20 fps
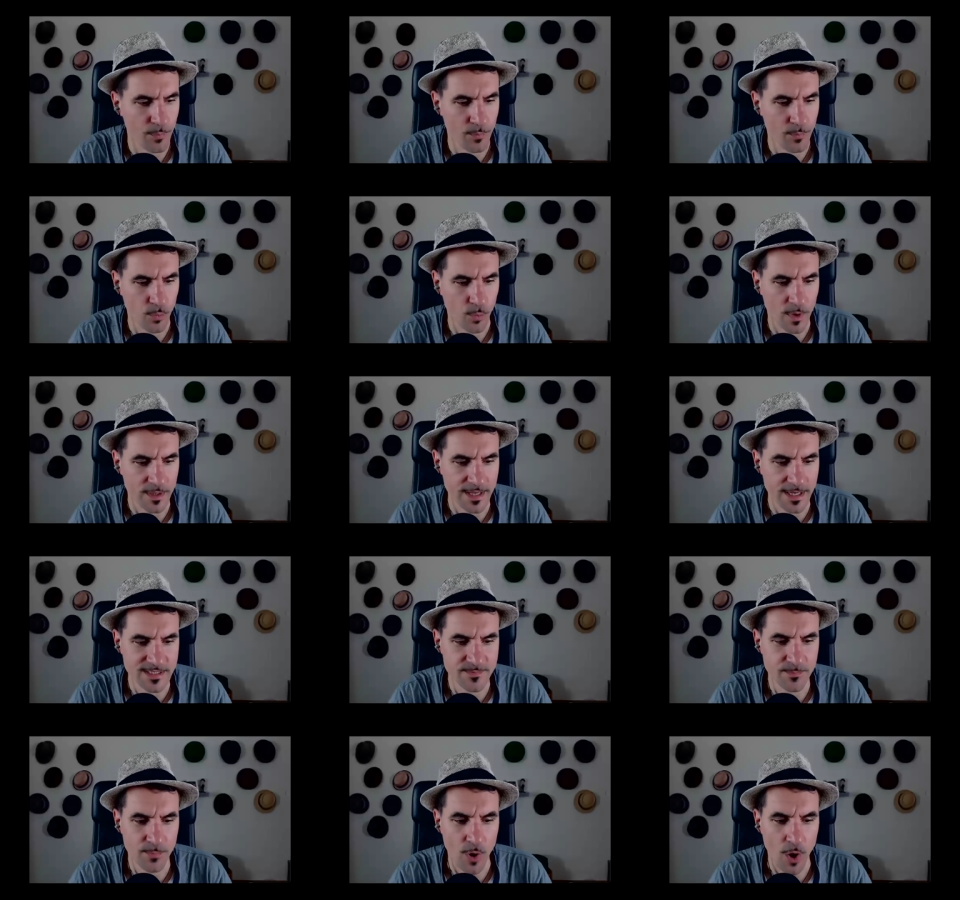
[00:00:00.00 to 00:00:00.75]
what
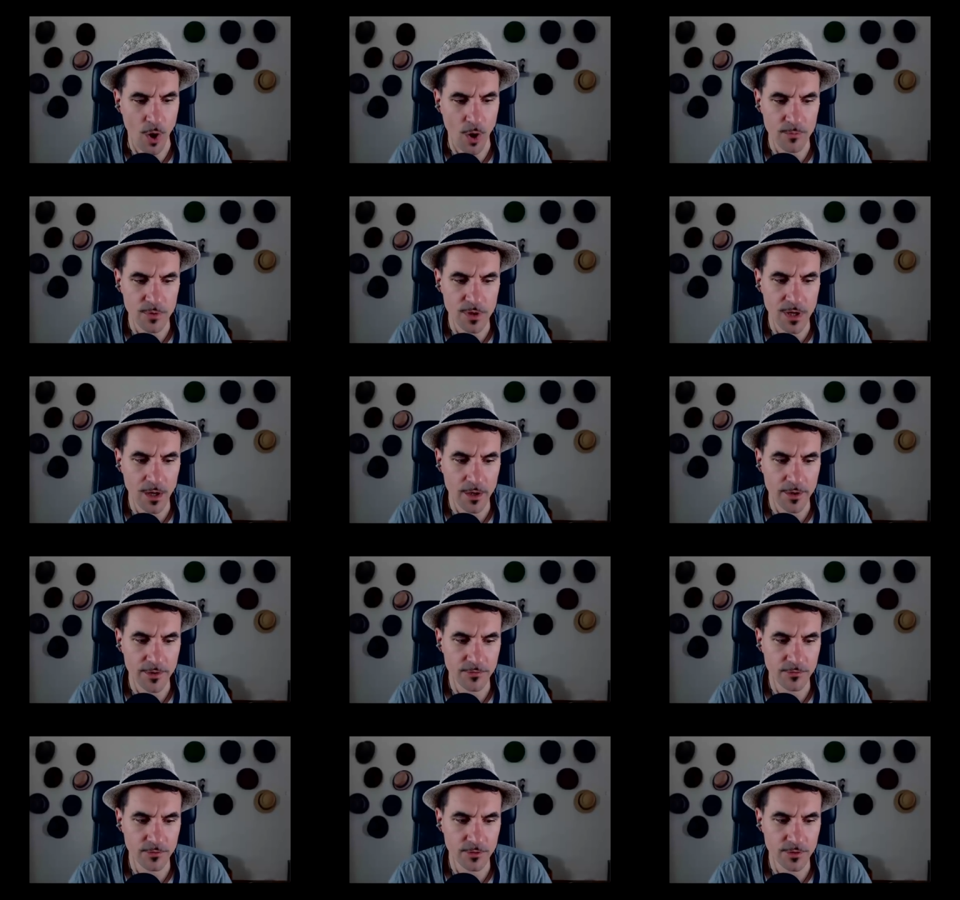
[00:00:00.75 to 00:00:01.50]
has
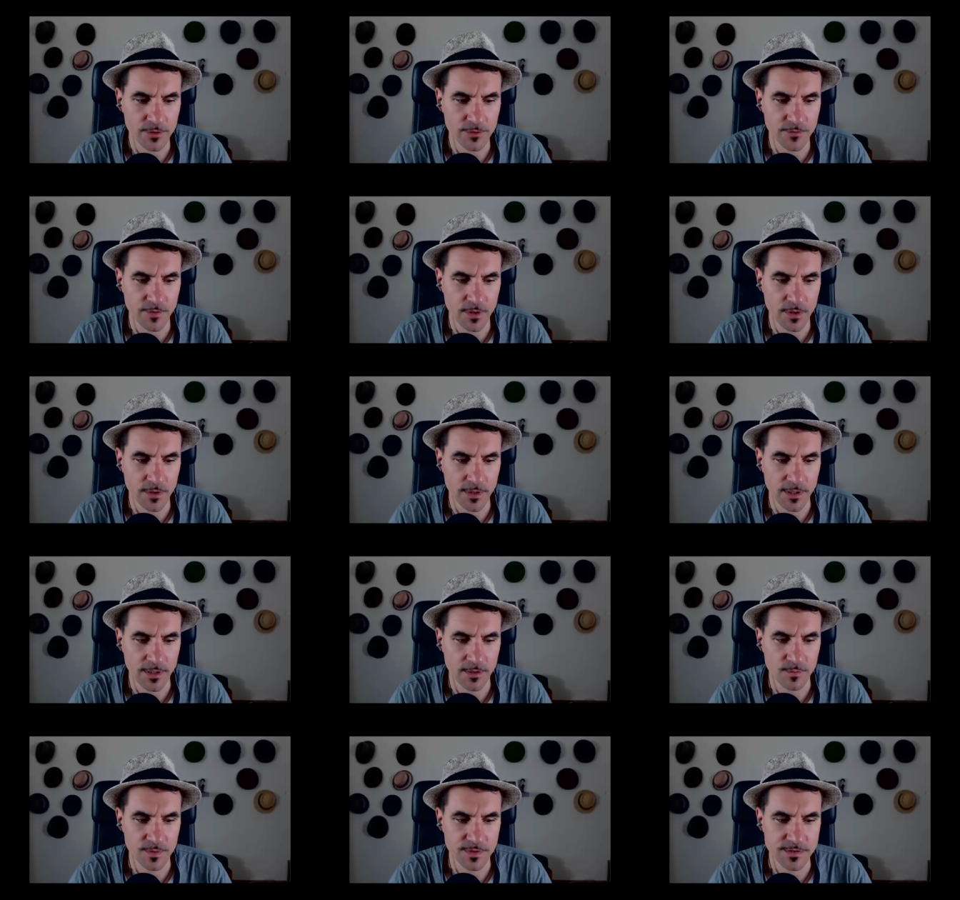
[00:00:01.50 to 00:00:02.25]
Baumgartner done?
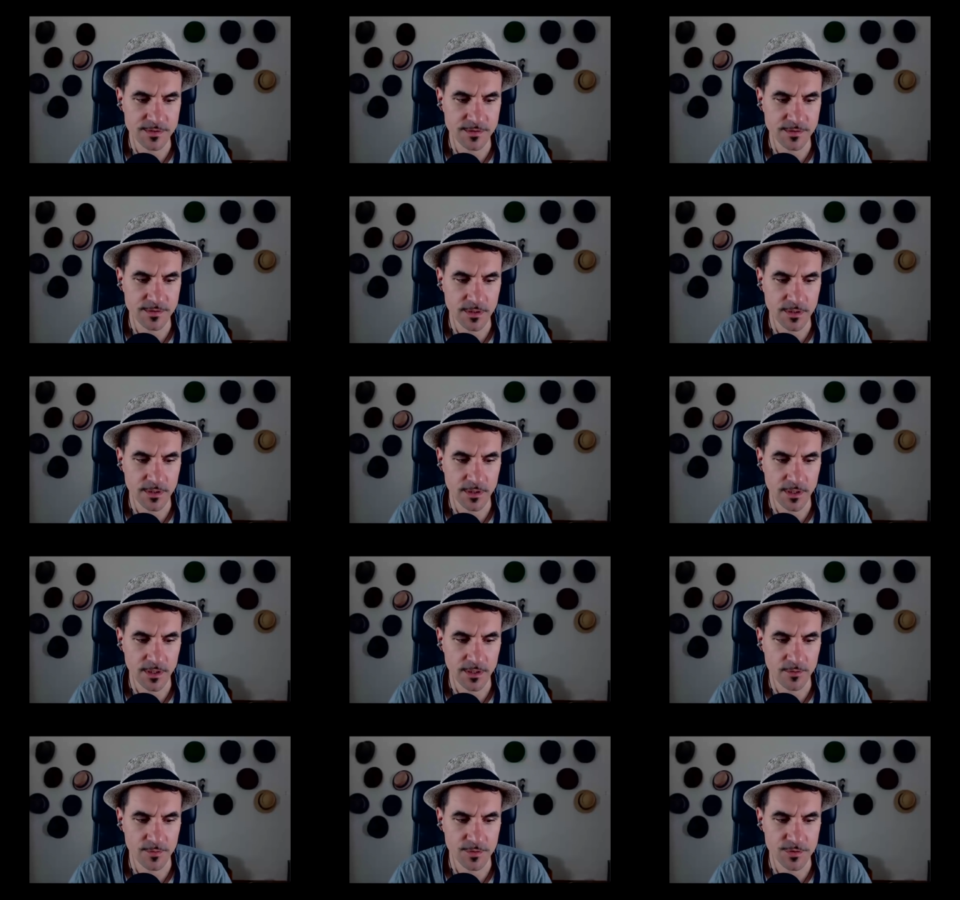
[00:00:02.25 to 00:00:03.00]
And recently,
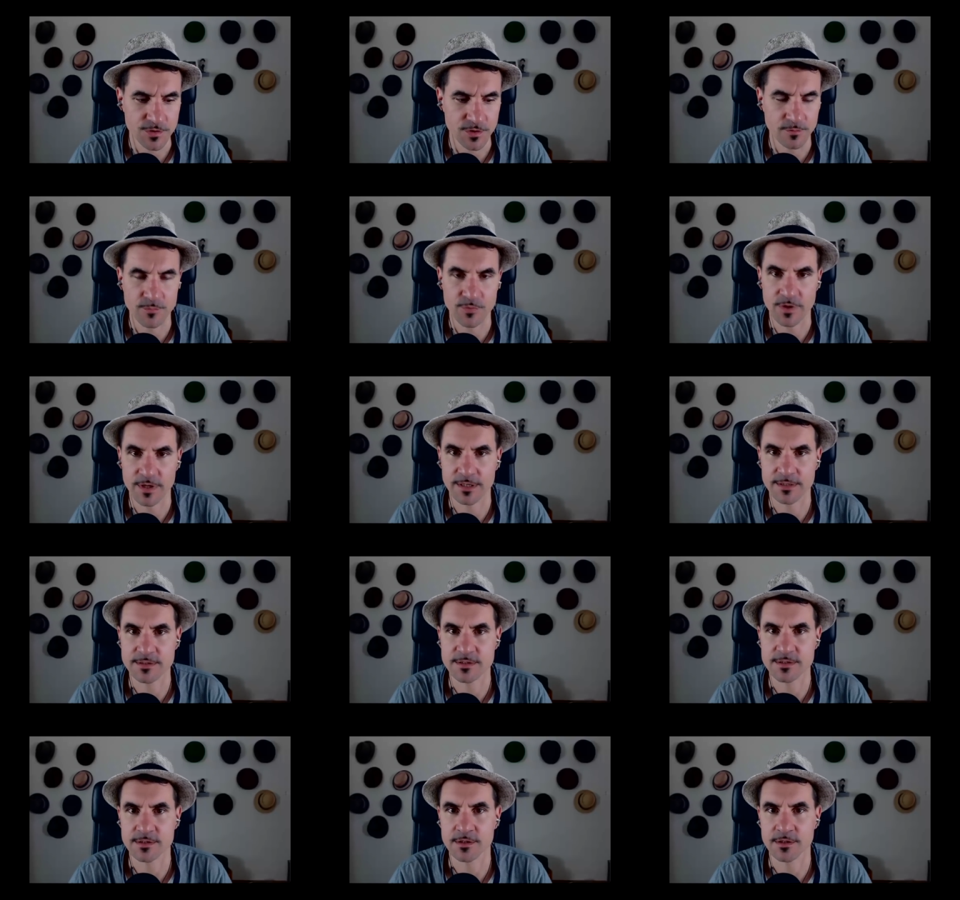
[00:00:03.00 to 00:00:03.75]
like Richard
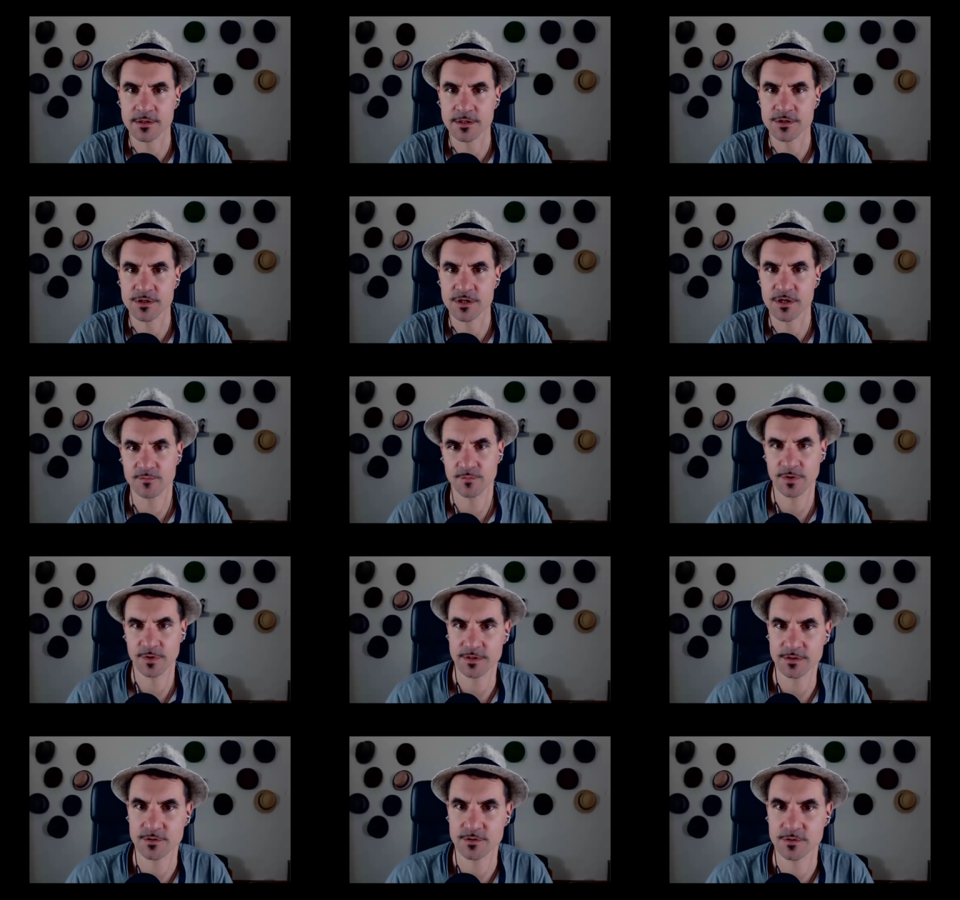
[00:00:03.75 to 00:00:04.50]
Branson and Jeff
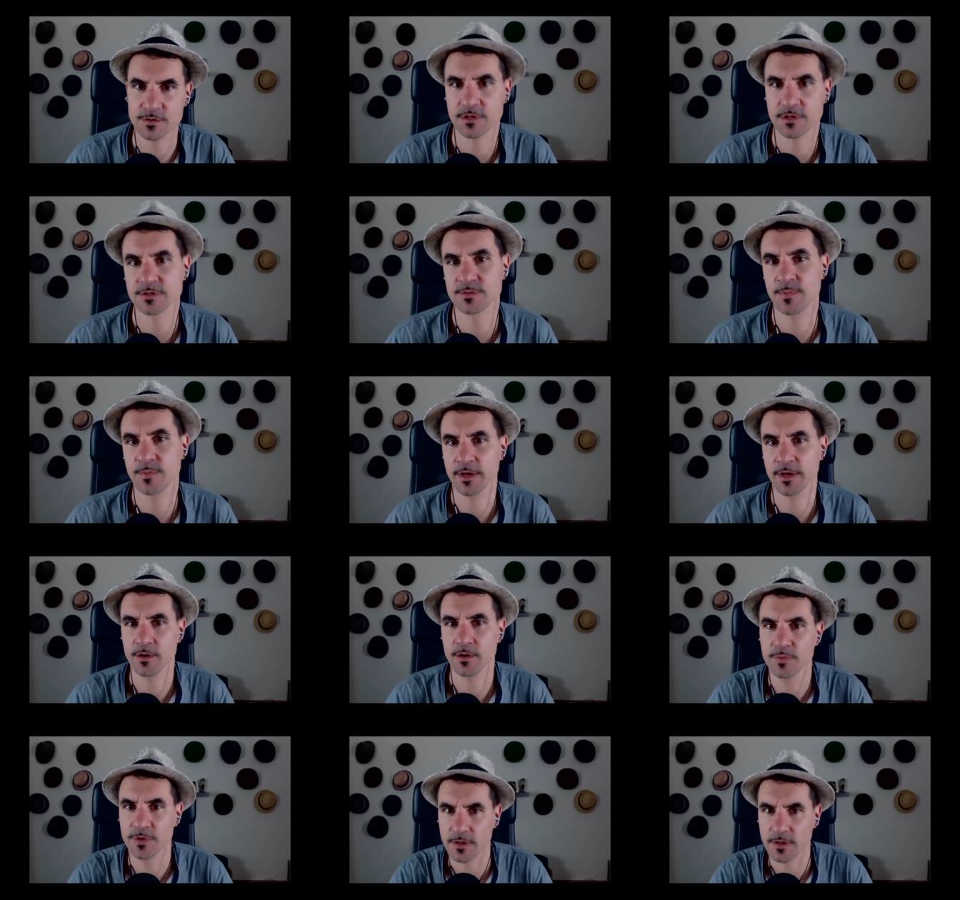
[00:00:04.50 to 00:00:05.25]
Bezos, explain a
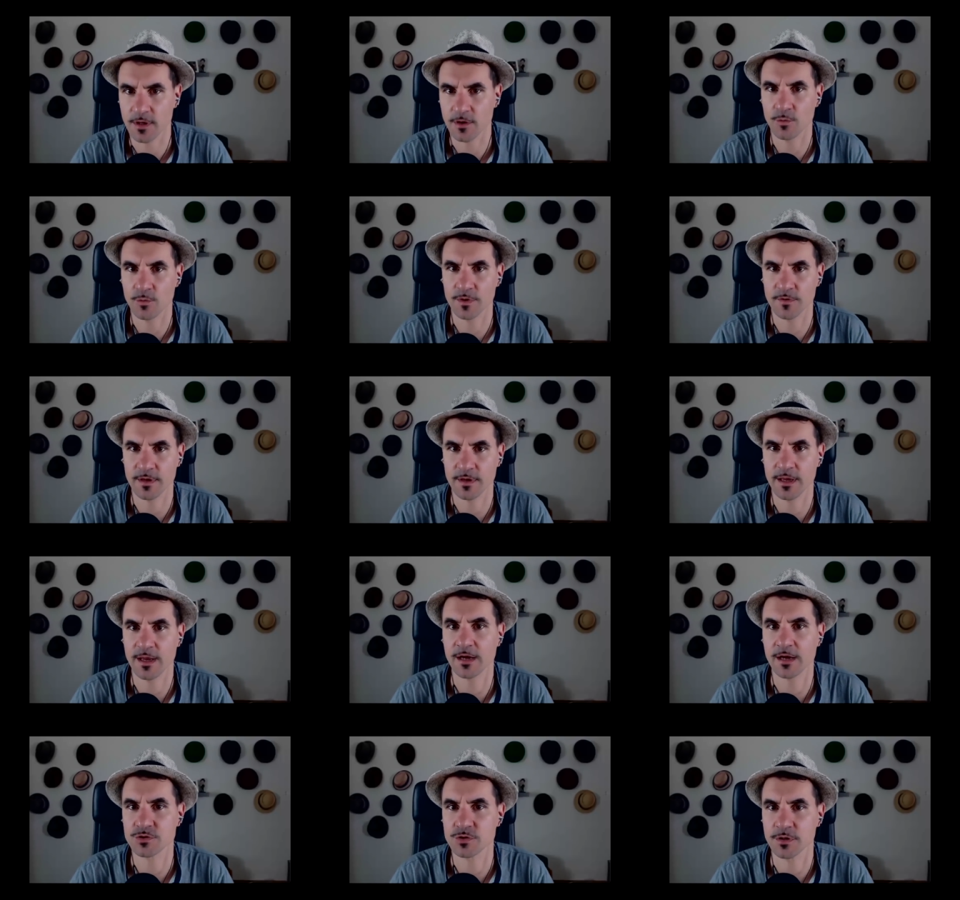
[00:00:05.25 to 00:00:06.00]
bit like what he
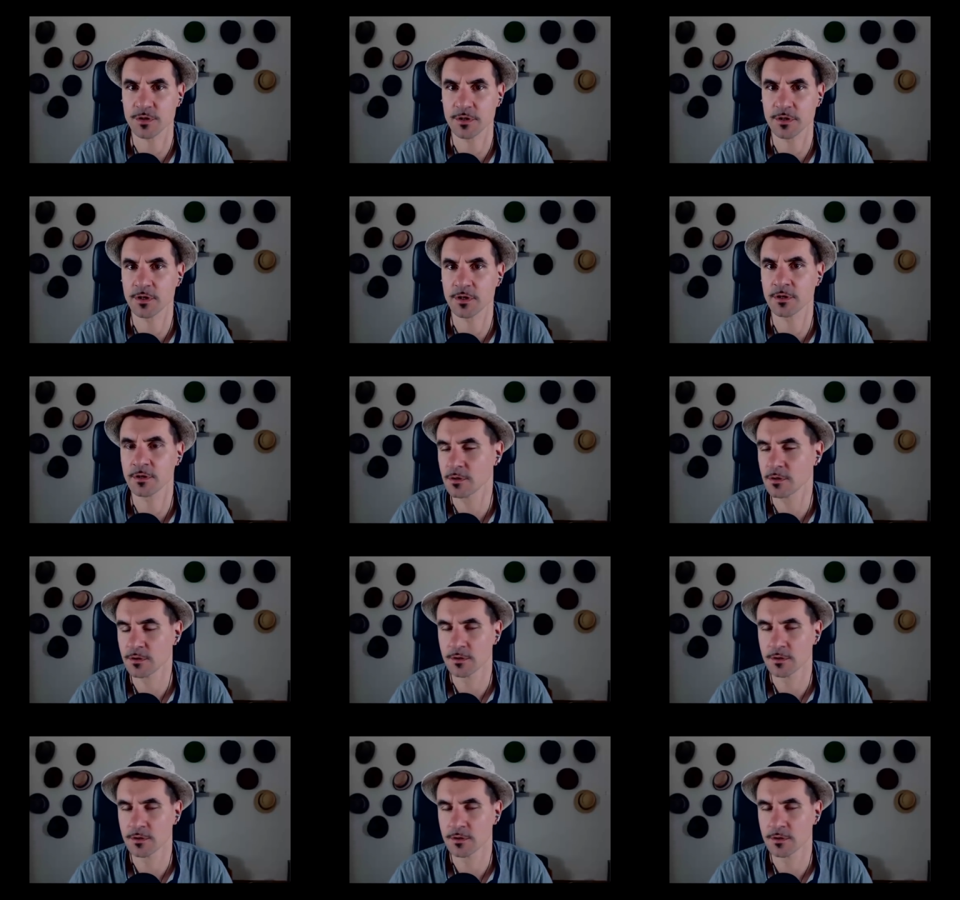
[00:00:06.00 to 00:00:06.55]
actually did.